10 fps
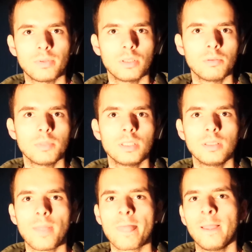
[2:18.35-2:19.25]

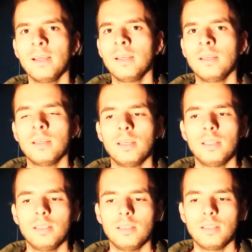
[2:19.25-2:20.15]
phenomenon,
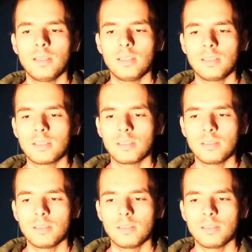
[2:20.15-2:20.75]
and that